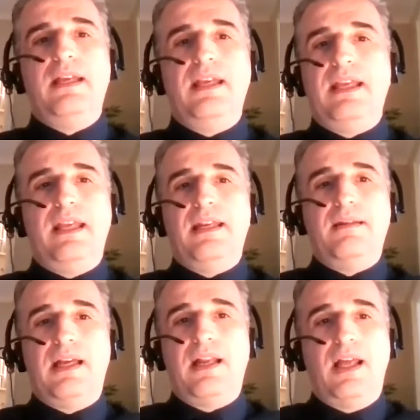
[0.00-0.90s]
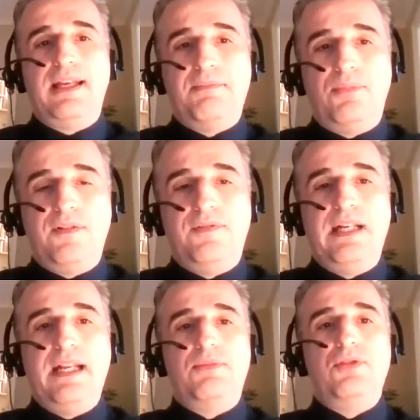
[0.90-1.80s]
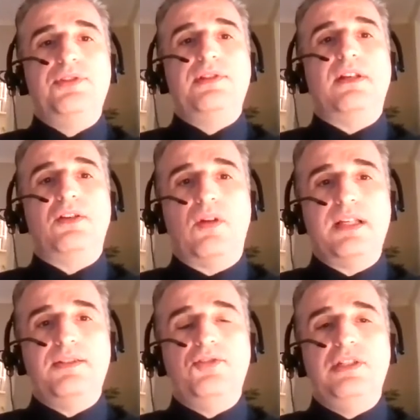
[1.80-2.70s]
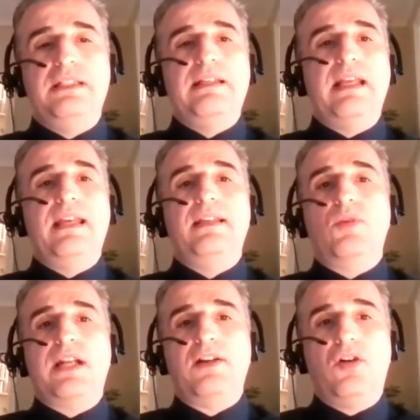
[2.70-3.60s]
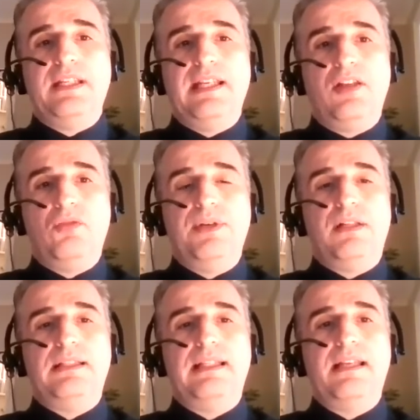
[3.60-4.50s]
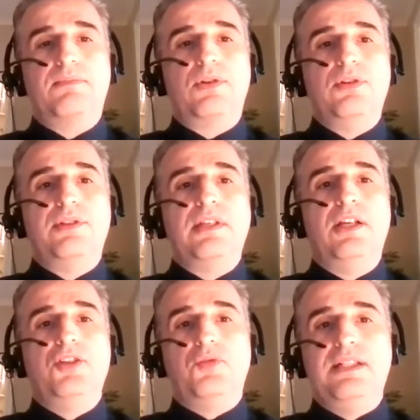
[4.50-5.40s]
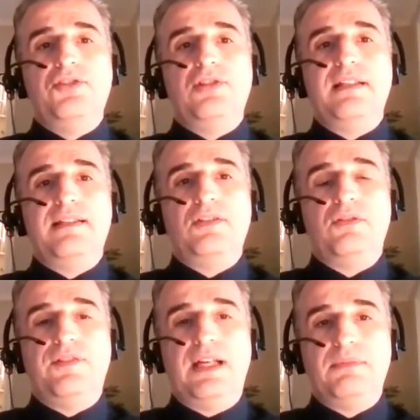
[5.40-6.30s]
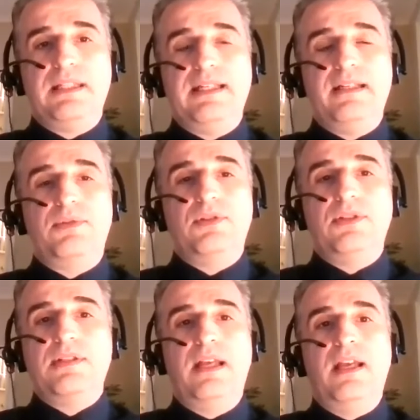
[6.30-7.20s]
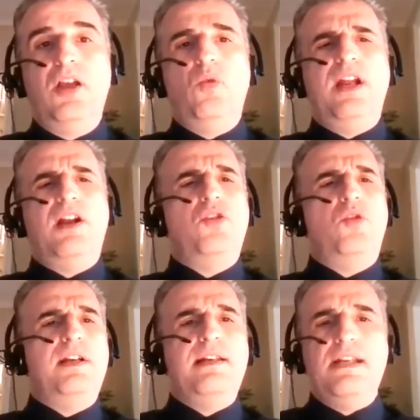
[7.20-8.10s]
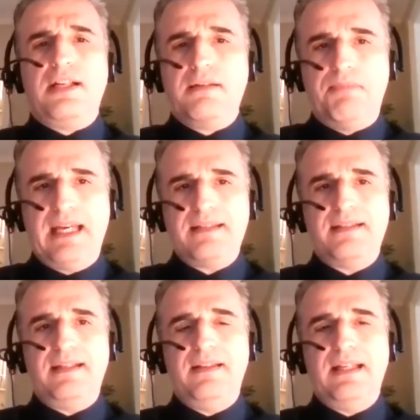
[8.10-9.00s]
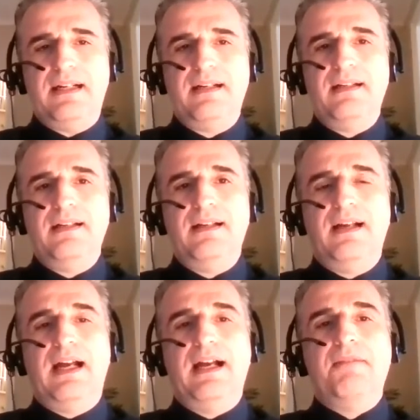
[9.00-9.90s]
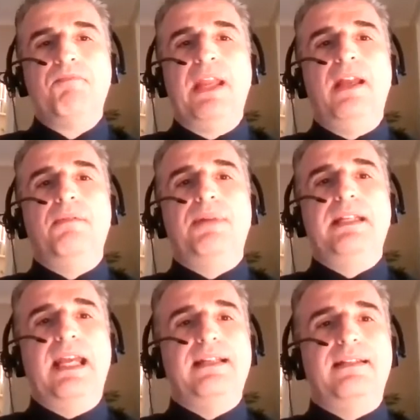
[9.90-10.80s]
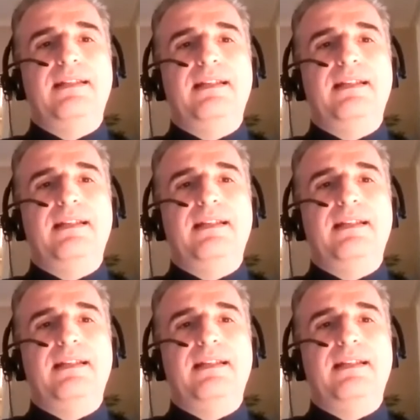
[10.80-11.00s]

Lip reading: in a number of neighborhoods across the GTA, what I call yellow belt neighborhoods, traditionally single family neighborhoods. We are nowhere near capacity there. But yet